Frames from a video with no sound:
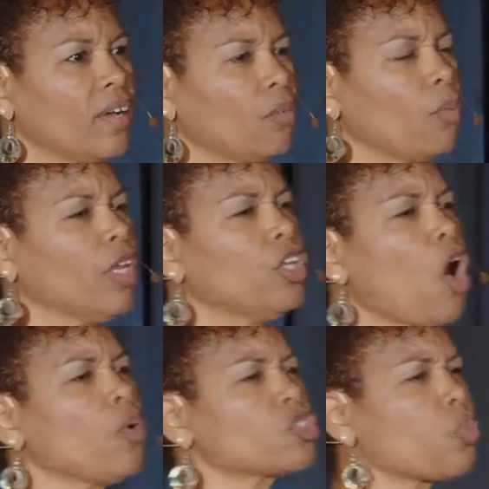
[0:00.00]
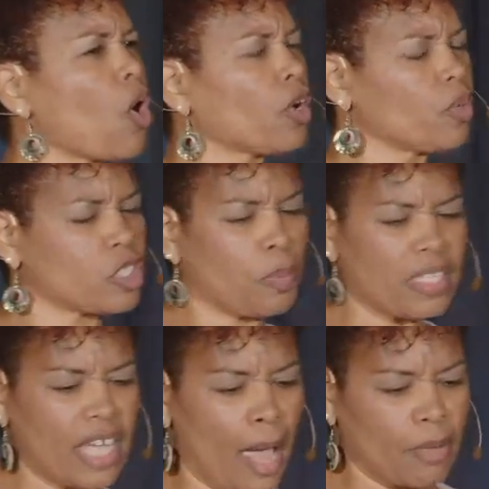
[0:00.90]
When we know his word and we
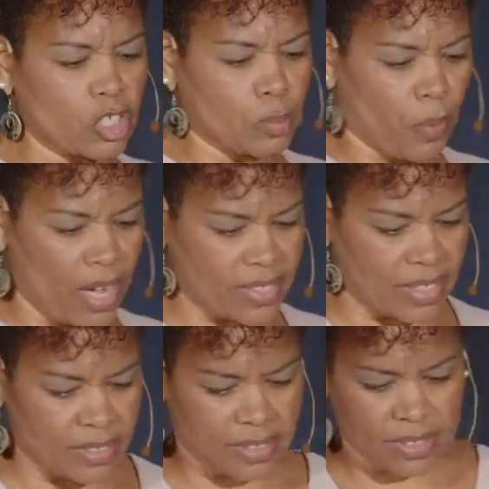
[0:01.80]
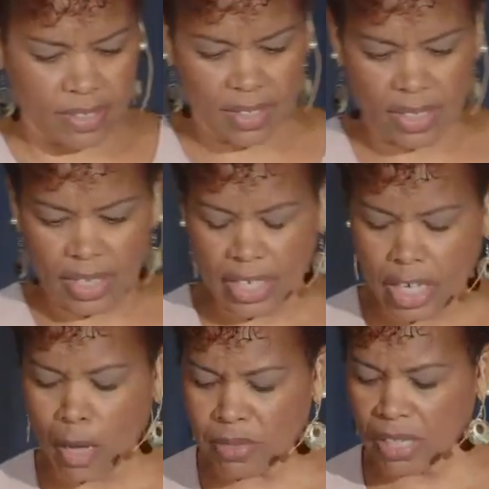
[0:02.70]
spend time in his presence, he
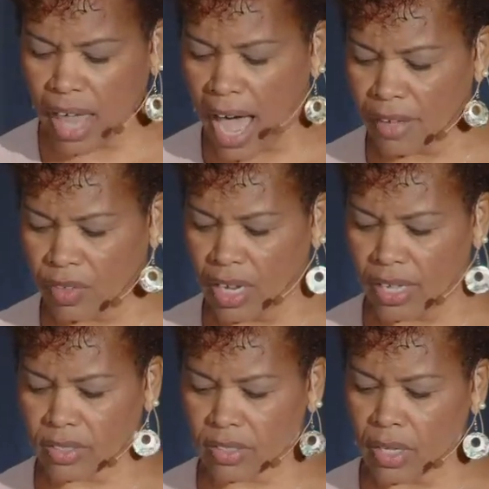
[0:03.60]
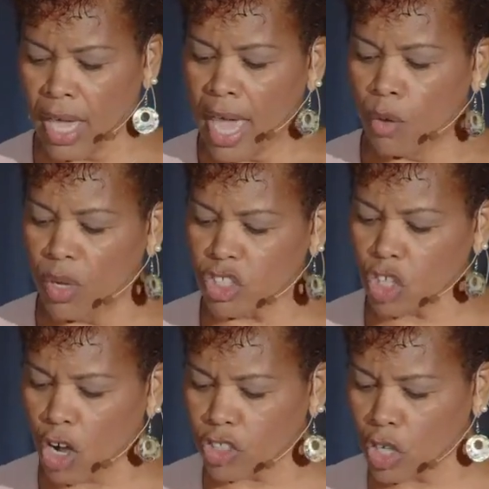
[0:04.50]
comes alive in us, and we
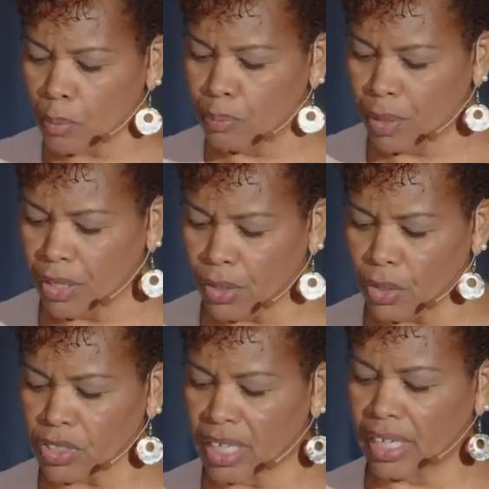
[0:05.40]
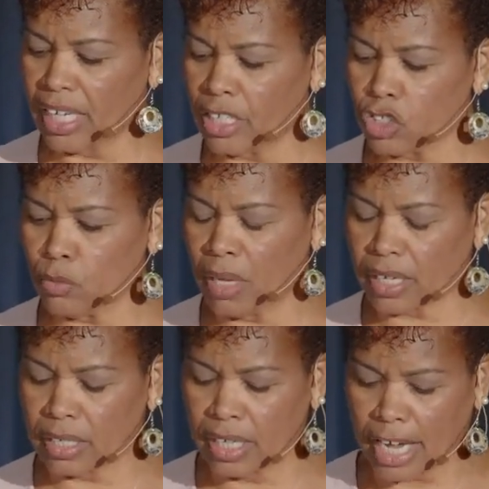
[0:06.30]
start to build an
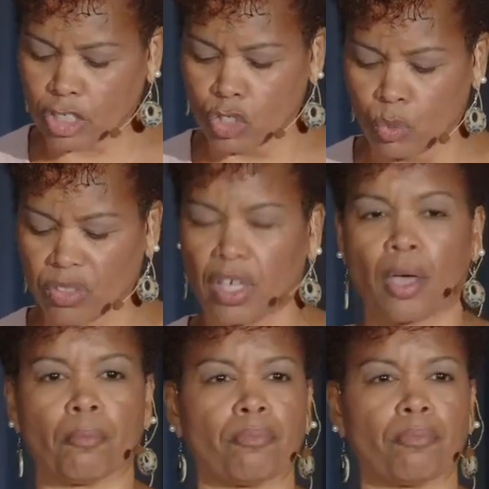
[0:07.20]
intimate connection with him.